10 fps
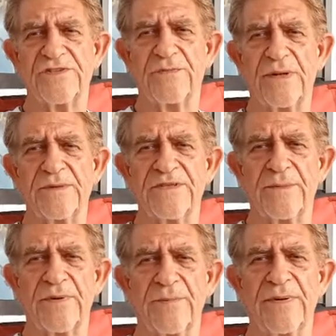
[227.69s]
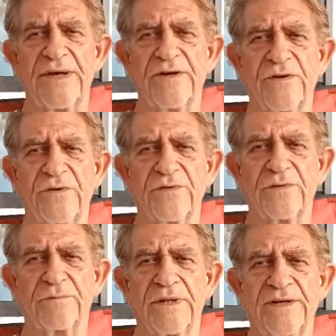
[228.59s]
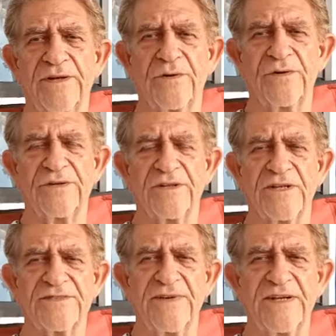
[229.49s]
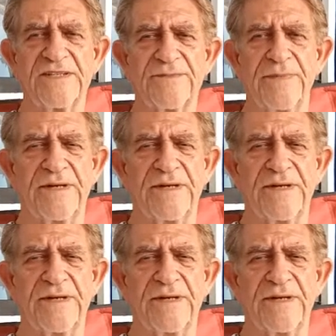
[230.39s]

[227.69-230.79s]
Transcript: you should probably jump on a plane and go to Las Vegas,